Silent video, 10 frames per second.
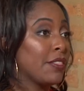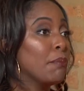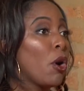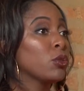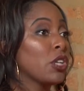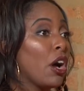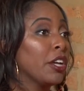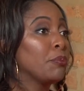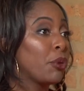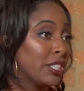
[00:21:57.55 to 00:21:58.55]
are the most
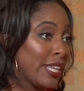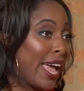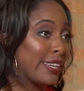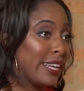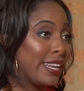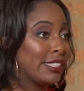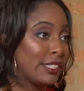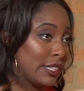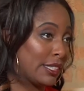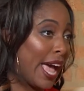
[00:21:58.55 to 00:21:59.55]
unprotected
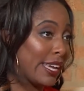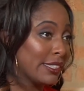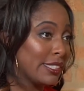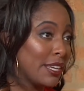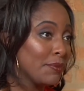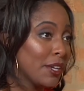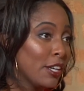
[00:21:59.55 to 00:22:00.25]
in society?